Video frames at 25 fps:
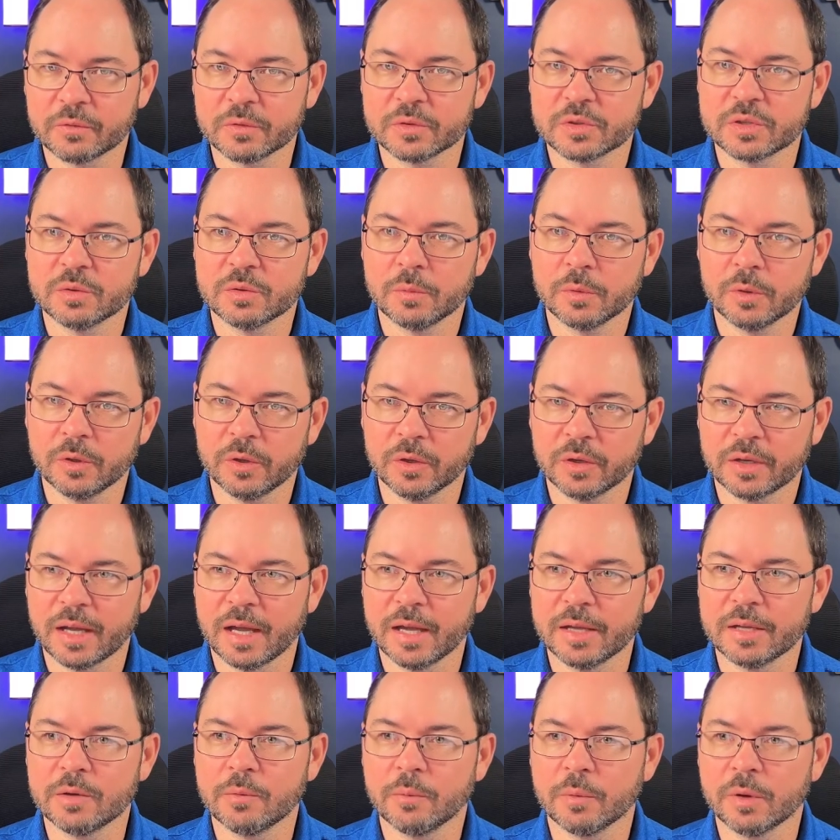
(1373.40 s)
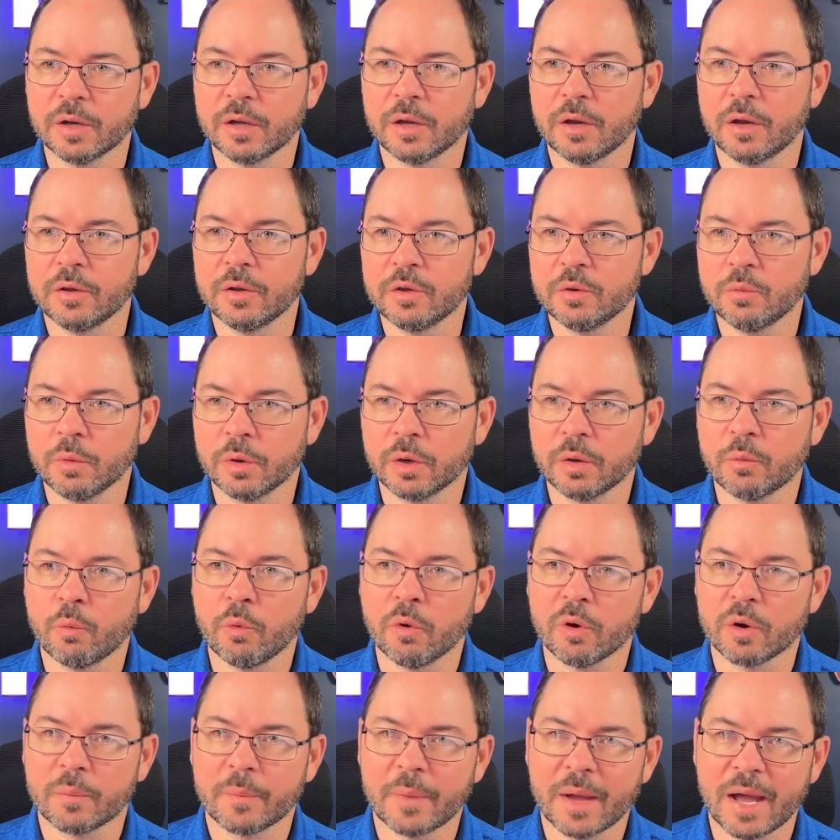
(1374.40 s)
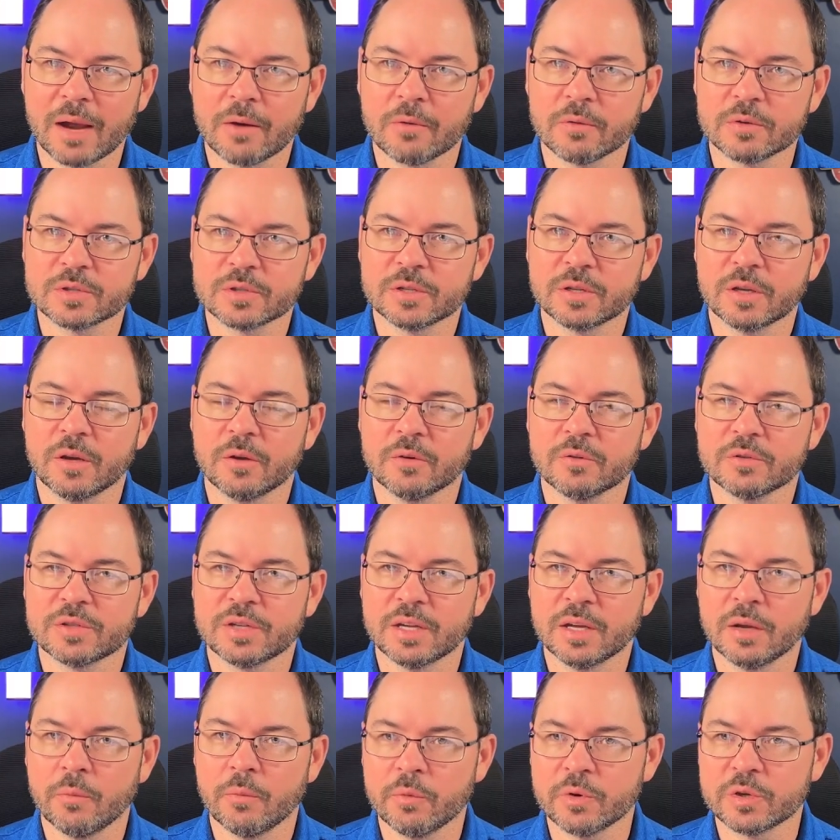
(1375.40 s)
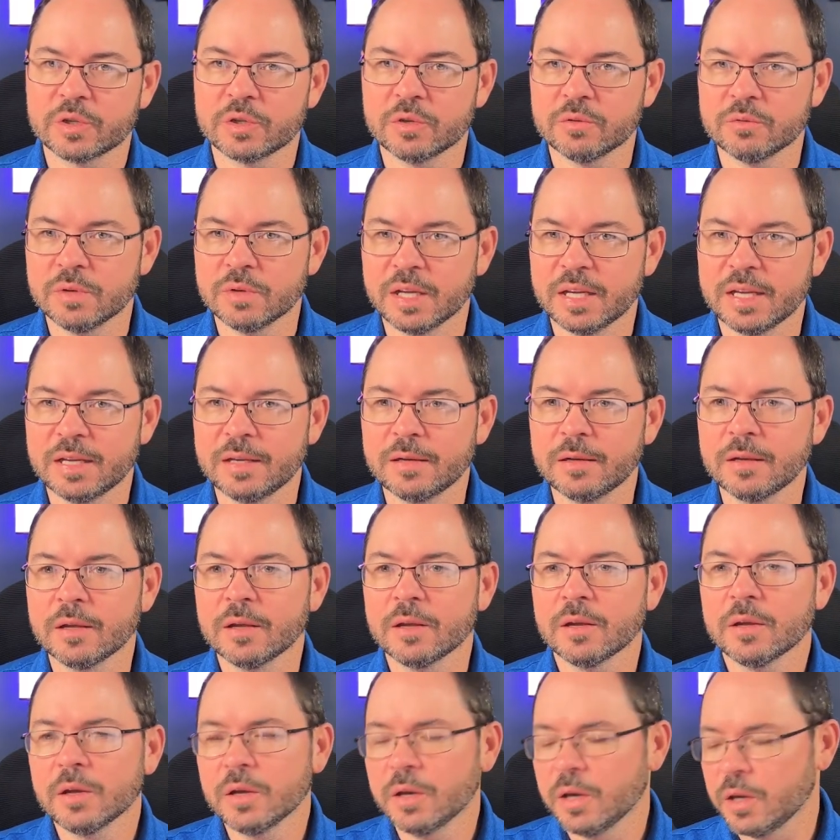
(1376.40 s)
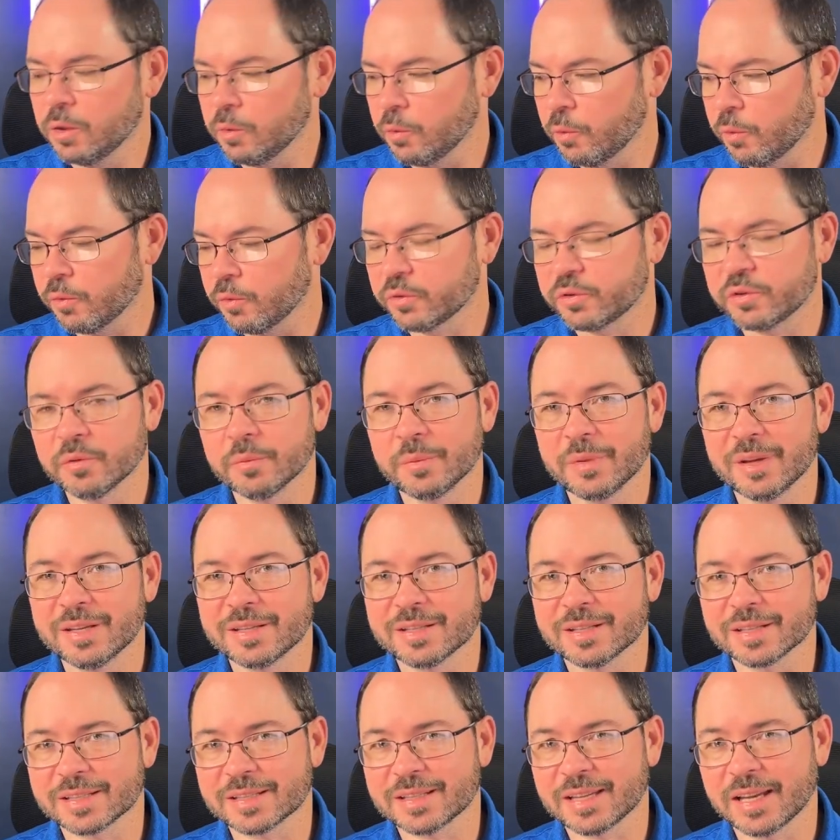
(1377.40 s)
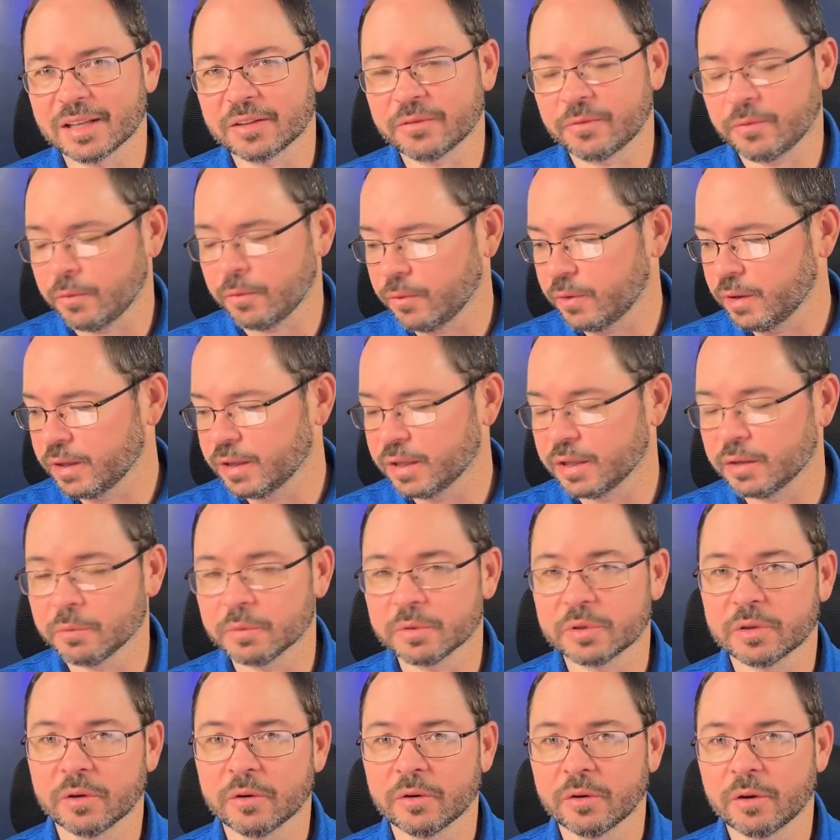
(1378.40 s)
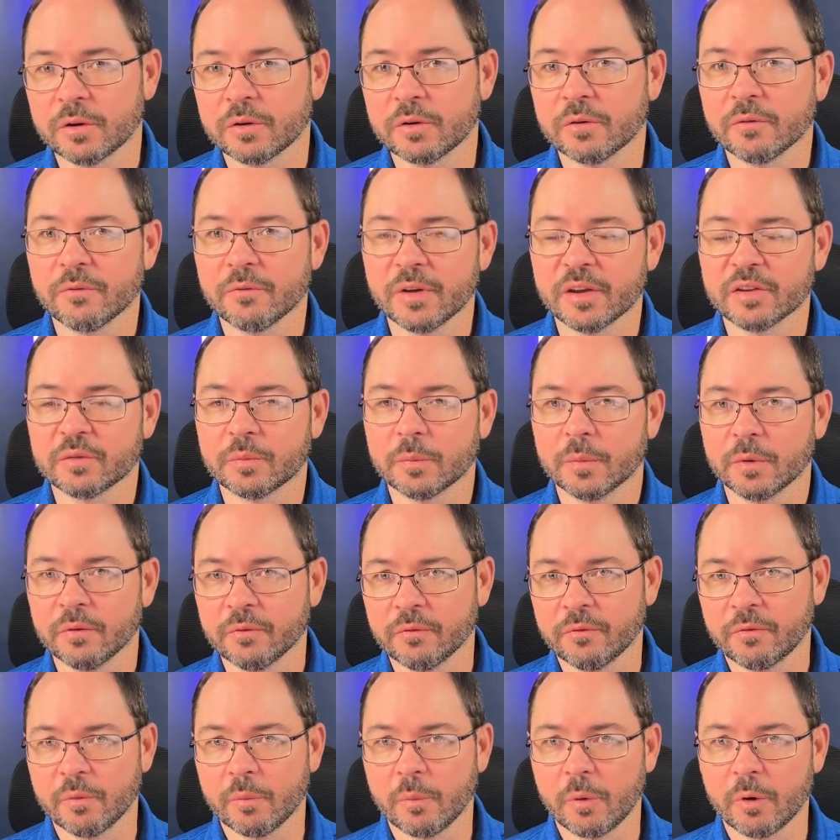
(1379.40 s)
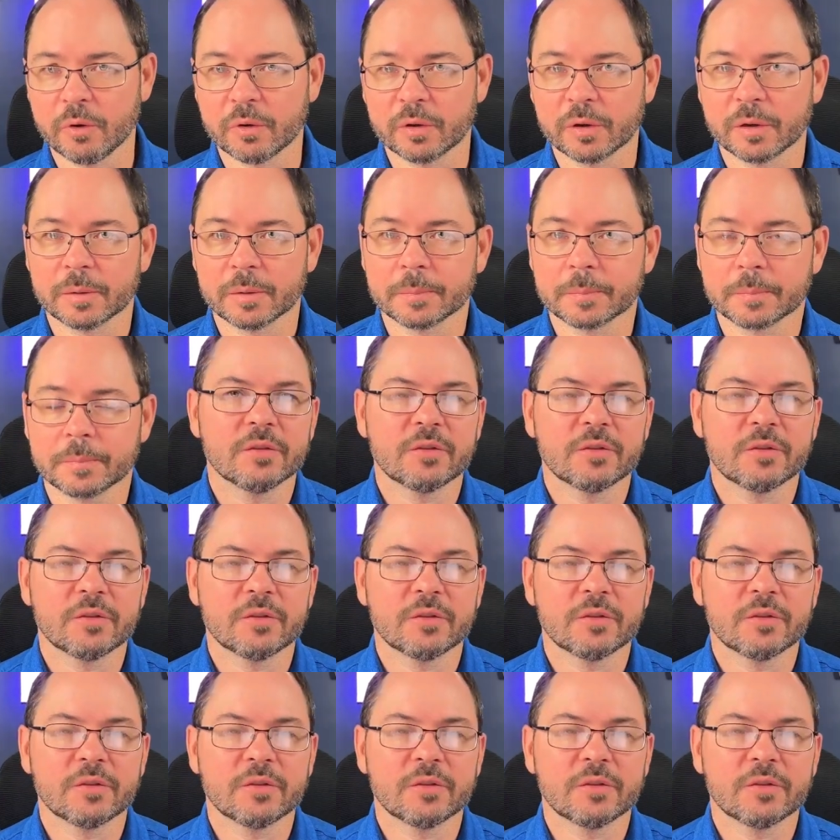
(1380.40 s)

what you want to look at. You want to work backwards to understand what you need in order to be successful and get a return on your investment for marketing.